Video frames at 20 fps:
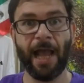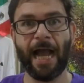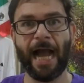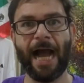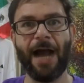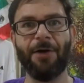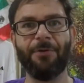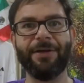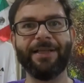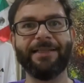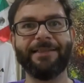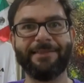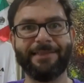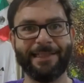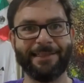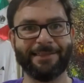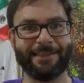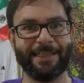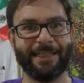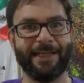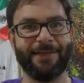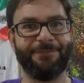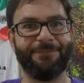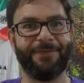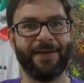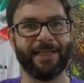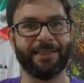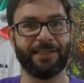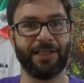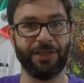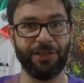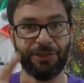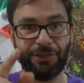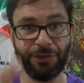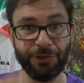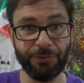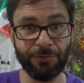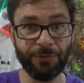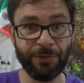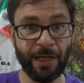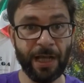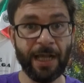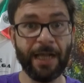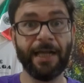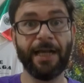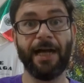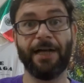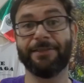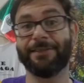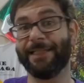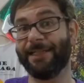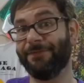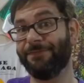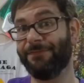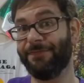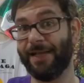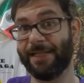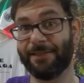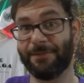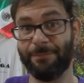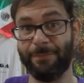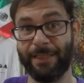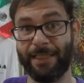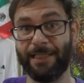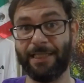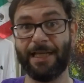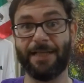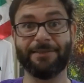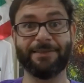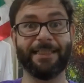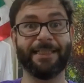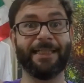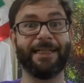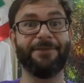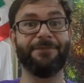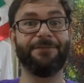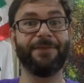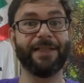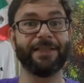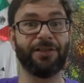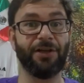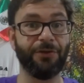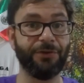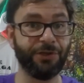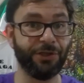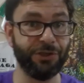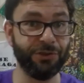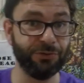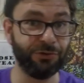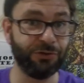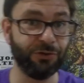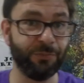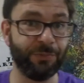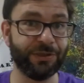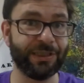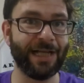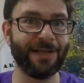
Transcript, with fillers: how is this going to affect you How's it going to affect me? How's it going to affect other YouTubers?